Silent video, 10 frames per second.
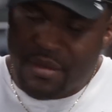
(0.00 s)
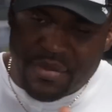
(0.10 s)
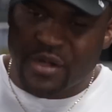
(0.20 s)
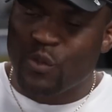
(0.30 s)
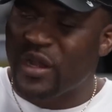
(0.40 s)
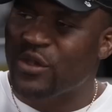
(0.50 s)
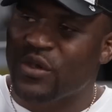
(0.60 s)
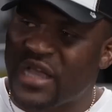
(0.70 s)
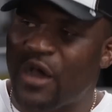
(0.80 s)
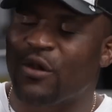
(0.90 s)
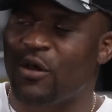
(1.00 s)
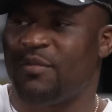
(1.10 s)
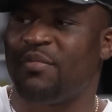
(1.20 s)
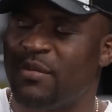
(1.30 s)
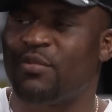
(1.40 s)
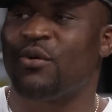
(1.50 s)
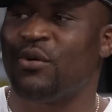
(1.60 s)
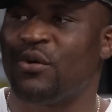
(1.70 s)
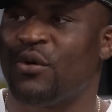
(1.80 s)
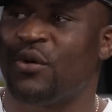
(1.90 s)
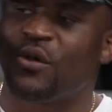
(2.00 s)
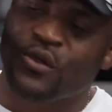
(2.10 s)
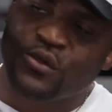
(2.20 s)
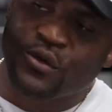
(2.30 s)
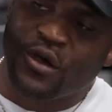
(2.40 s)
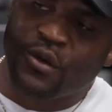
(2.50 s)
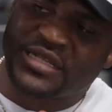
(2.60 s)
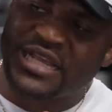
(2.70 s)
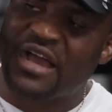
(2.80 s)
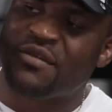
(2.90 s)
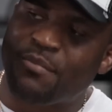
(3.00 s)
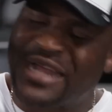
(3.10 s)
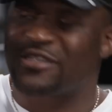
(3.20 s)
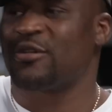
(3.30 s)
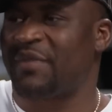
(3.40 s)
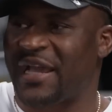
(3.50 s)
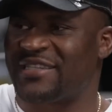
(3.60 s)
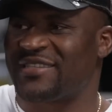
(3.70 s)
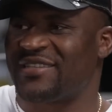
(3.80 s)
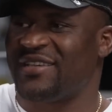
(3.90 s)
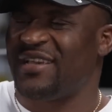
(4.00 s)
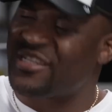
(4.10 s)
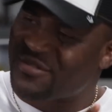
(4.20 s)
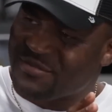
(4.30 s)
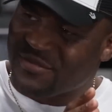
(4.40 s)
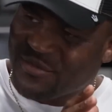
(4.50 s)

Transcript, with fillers: But when you count on people, you always have a bad surprise. Right. It's,